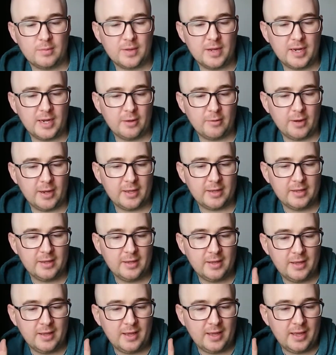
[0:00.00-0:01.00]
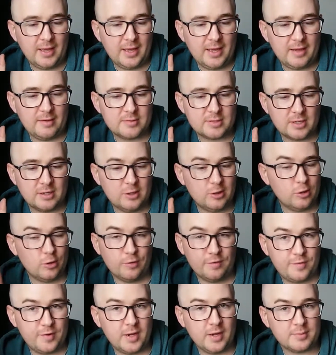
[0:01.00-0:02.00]
Anyway, he was like, oh,
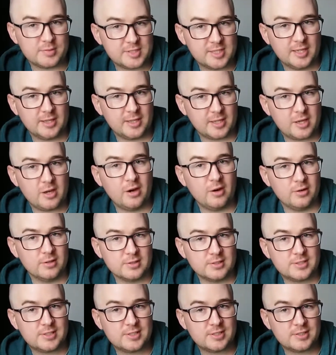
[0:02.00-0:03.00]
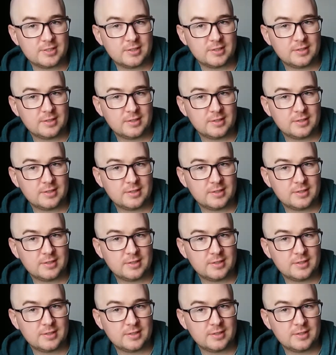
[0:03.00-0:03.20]
if we upset the gods,